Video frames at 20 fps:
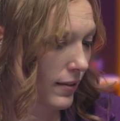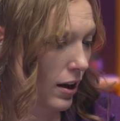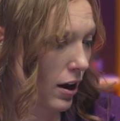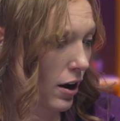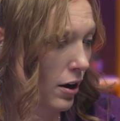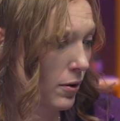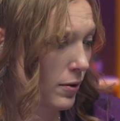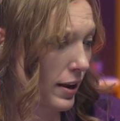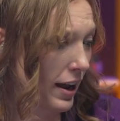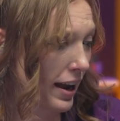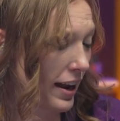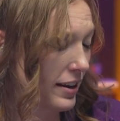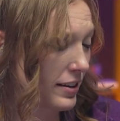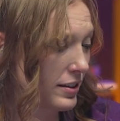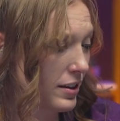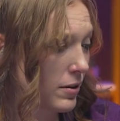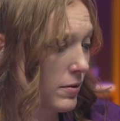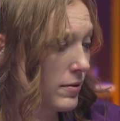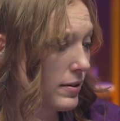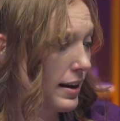Okay,
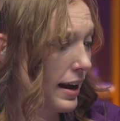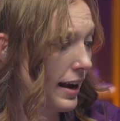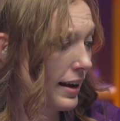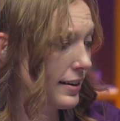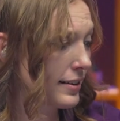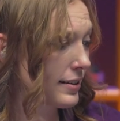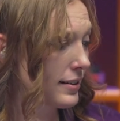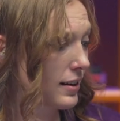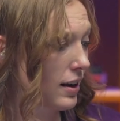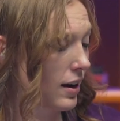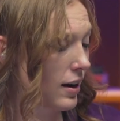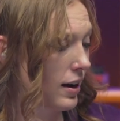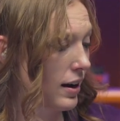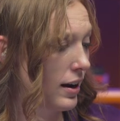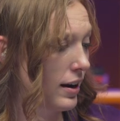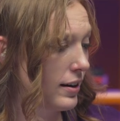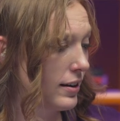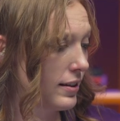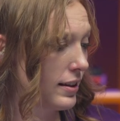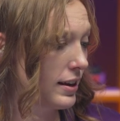so next
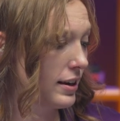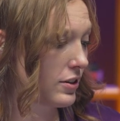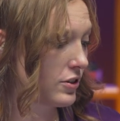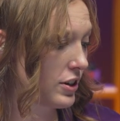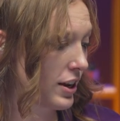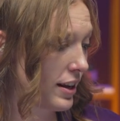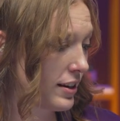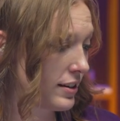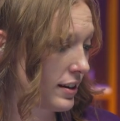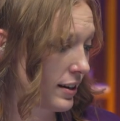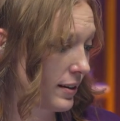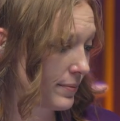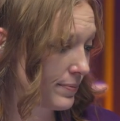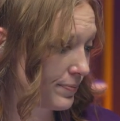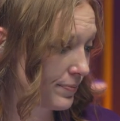on the agenda,